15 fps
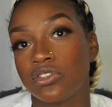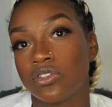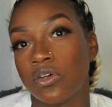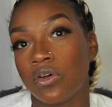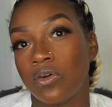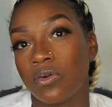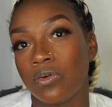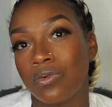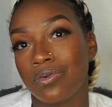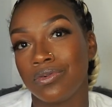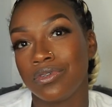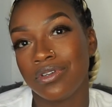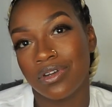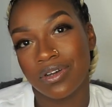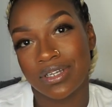So,
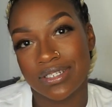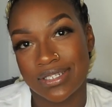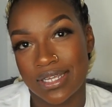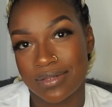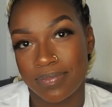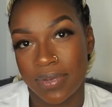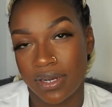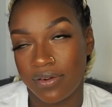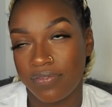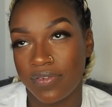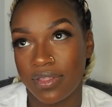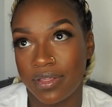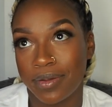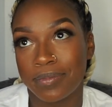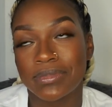you know, because that's better
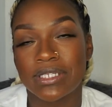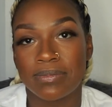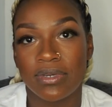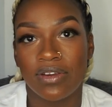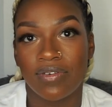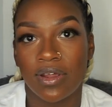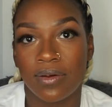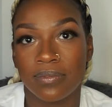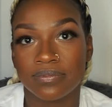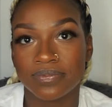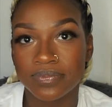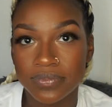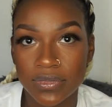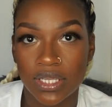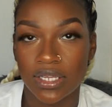for them to be around
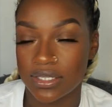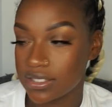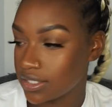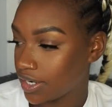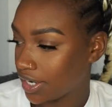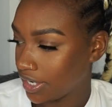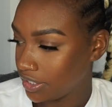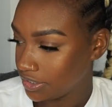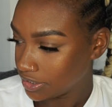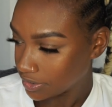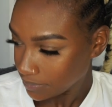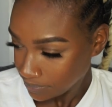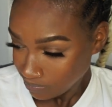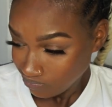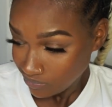kids their
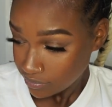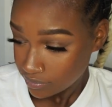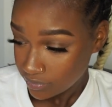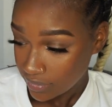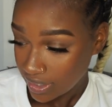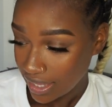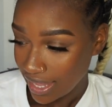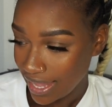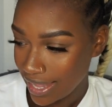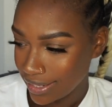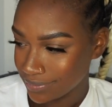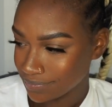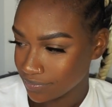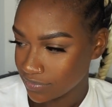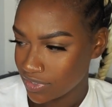age.
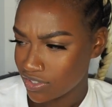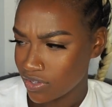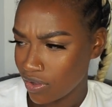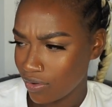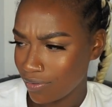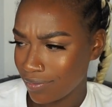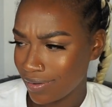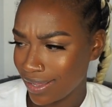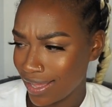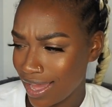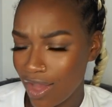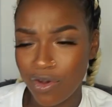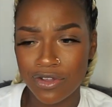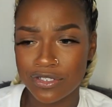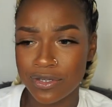And so
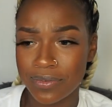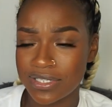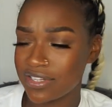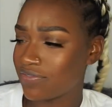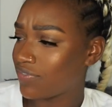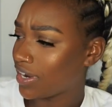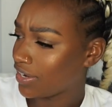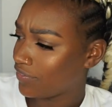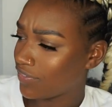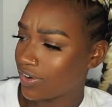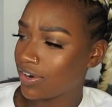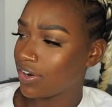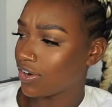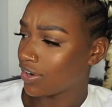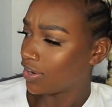I also wasn't ready for
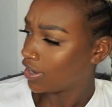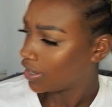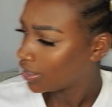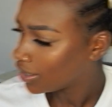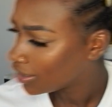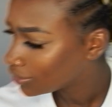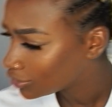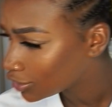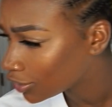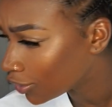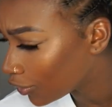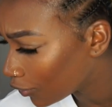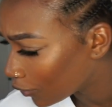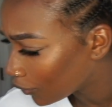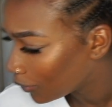her to
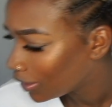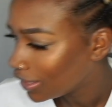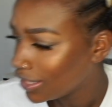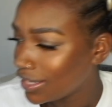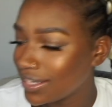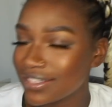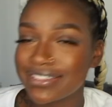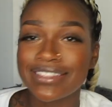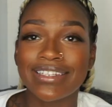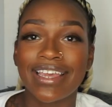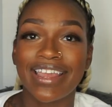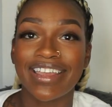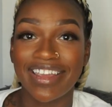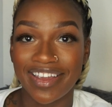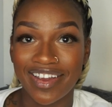go to
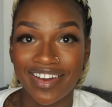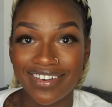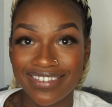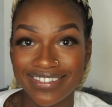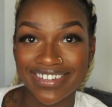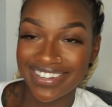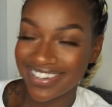daycare.